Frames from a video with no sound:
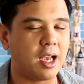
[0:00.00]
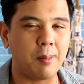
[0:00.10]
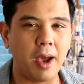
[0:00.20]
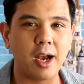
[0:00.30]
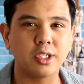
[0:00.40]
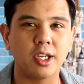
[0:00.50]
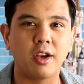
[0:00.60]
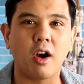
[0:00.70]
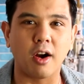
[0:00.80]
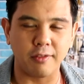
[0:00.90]
am I actually
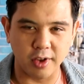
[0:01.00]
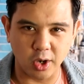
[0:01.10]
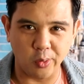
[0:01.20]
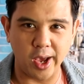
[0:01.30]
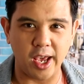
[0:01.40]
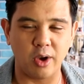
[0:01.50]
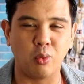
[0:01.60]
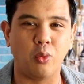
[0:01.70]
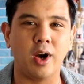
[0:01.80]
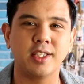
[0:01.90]
carving away?
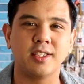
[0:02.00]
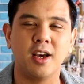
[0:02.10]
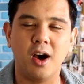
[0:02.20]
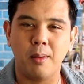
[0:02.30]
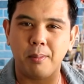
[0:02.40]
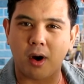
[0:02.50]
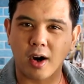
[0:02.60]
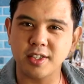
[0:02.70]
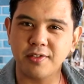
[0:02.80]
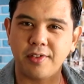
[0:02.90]
What
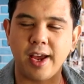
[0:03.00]
parts of